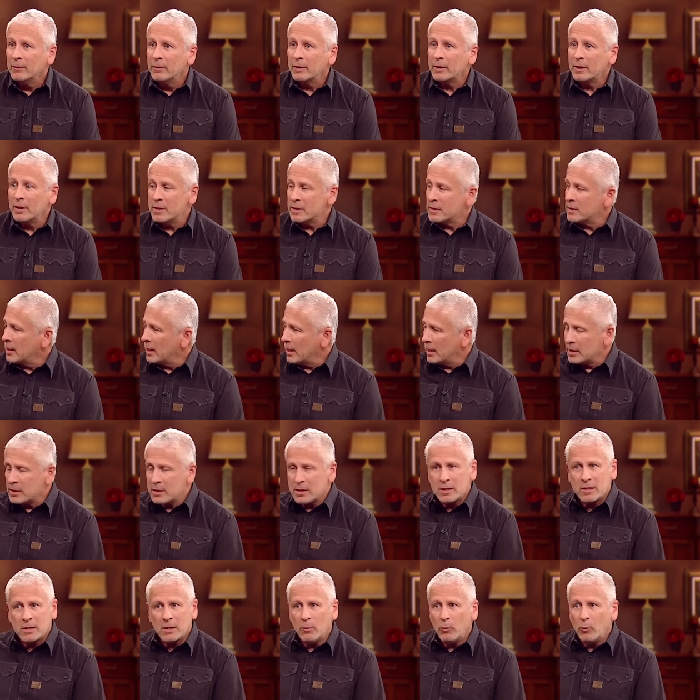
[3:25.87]
because
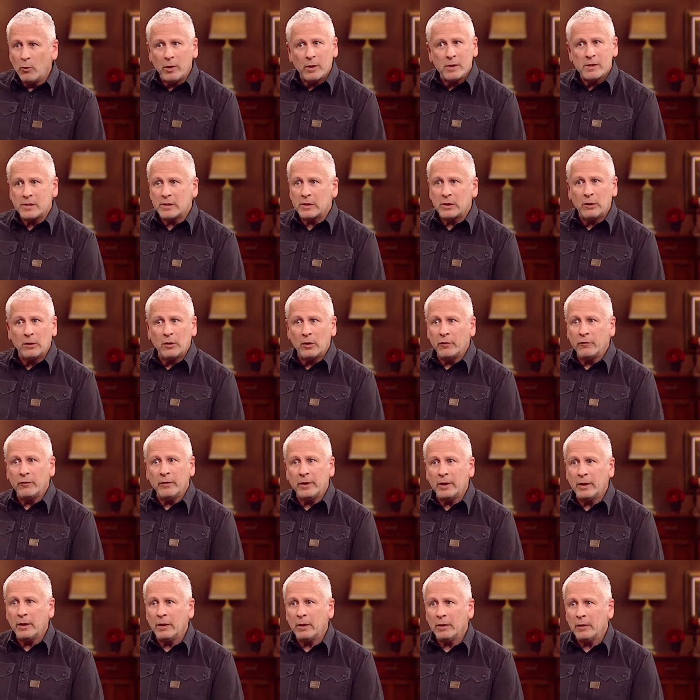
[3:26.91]
that's somewhere still over
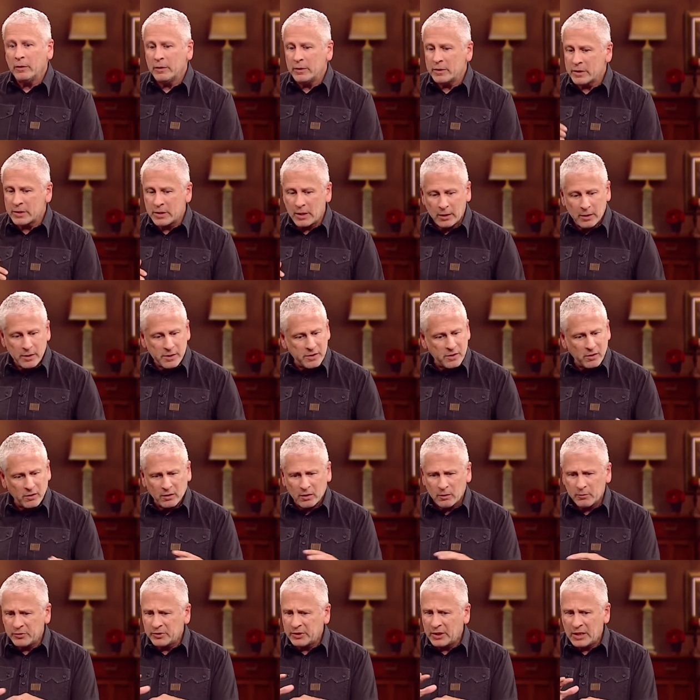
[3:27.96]
there, and a set of
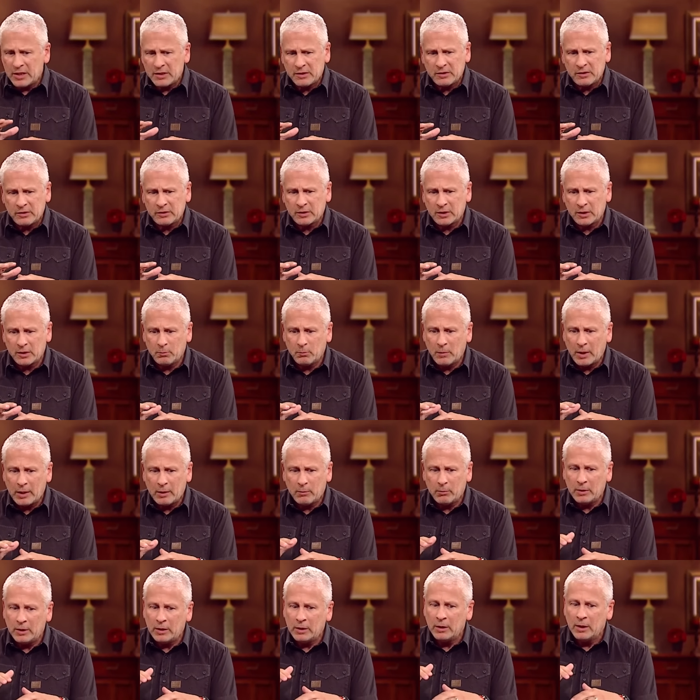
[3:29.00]
circumstances can
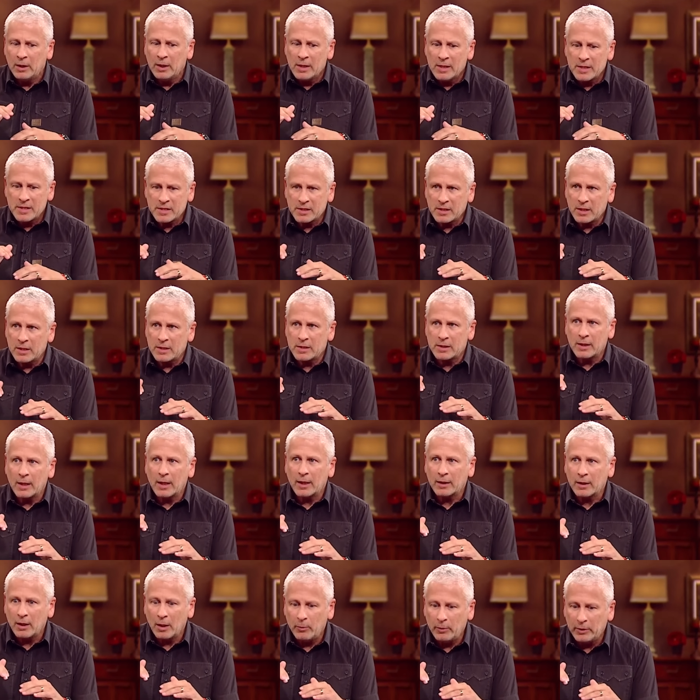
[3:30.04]
make me sense
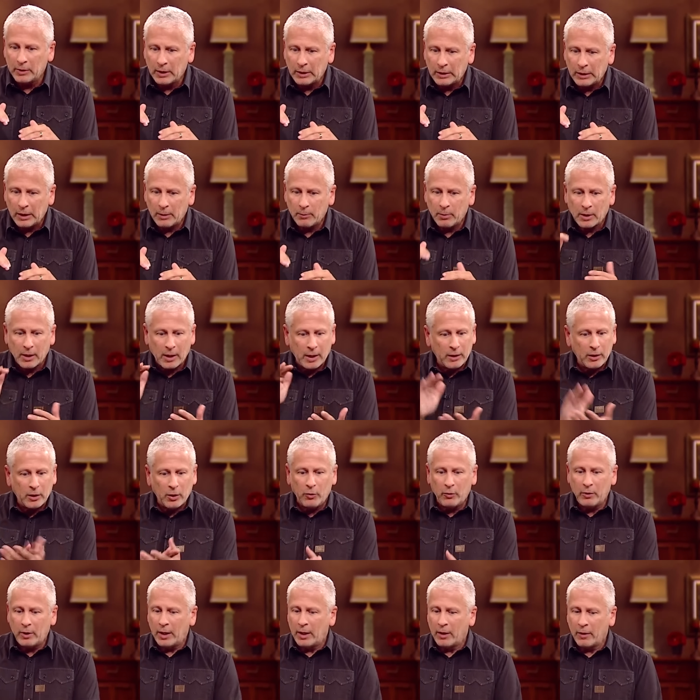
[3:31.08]
that coming again, but I
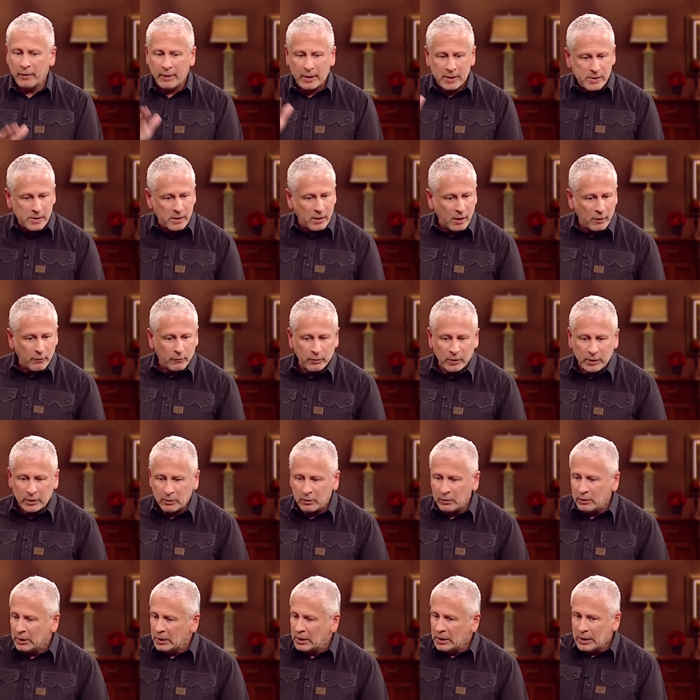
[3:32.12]
know now that's not
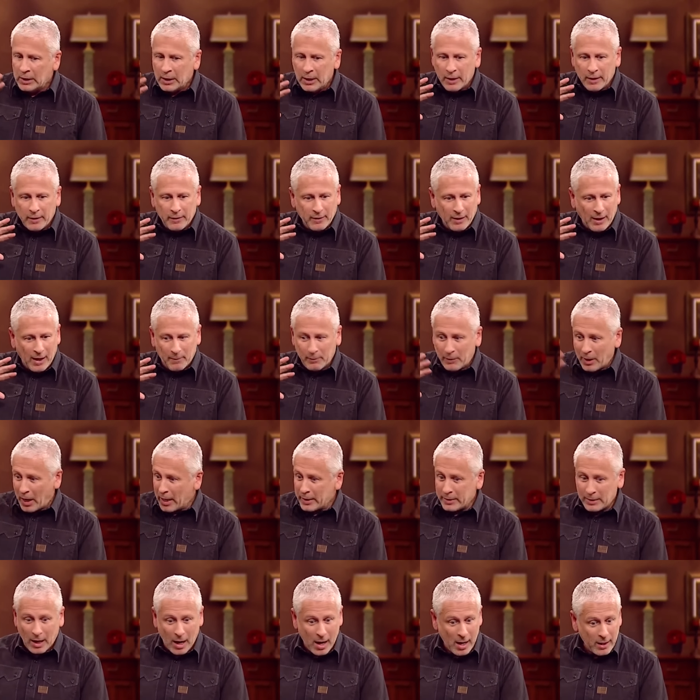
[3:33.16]
real. I'm
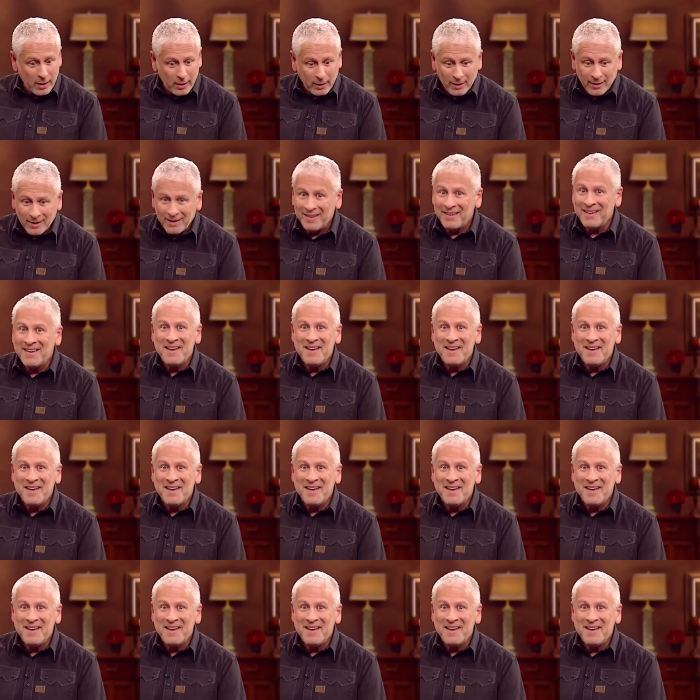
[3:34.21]
not dying.